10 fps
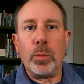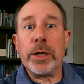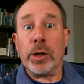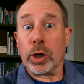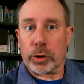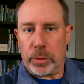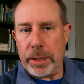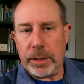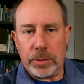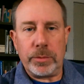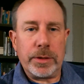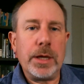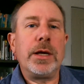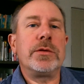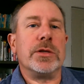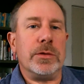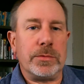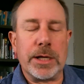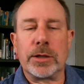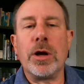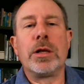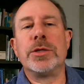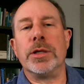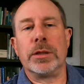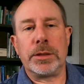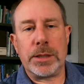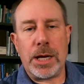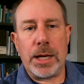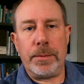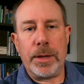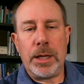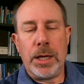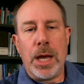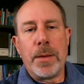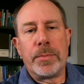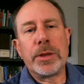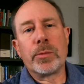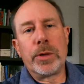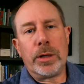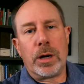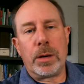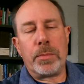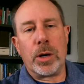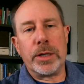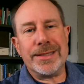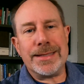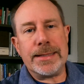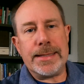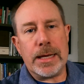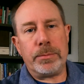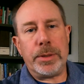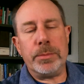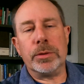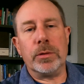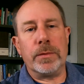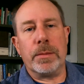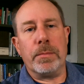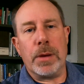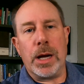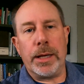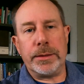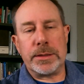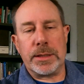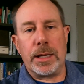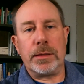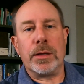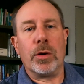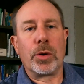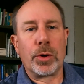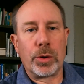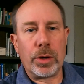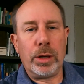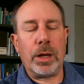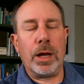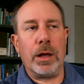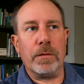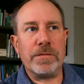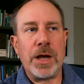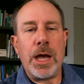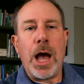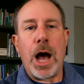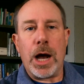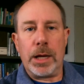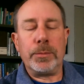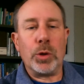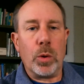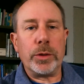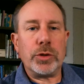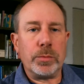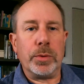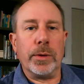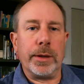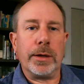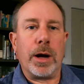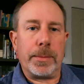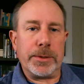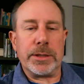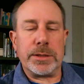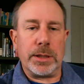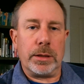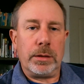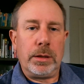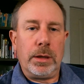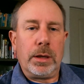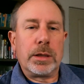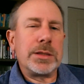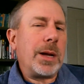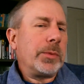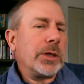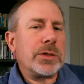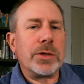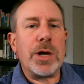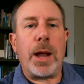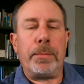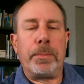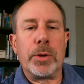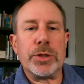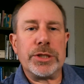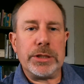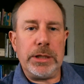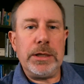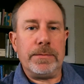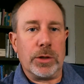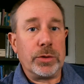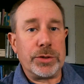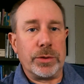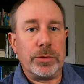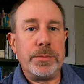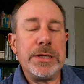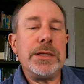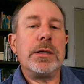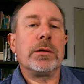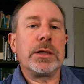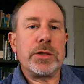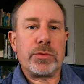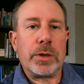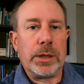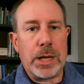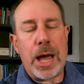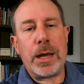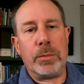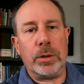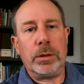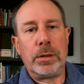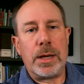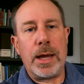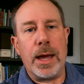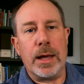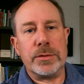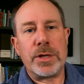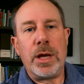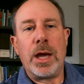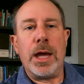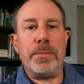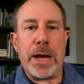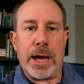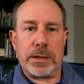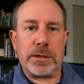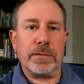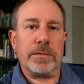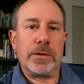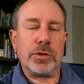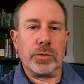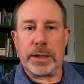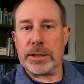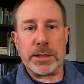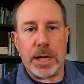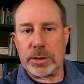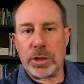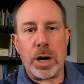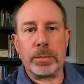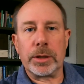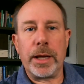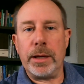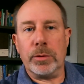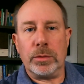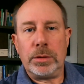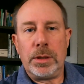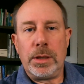we are creating new things and new technology all the time. But the real hard part is to get people over the mindset, the hurdle of, I'm going to put optics in. Because optics are not perceived also to be nearly as reliable as a passive direct attached copper cable.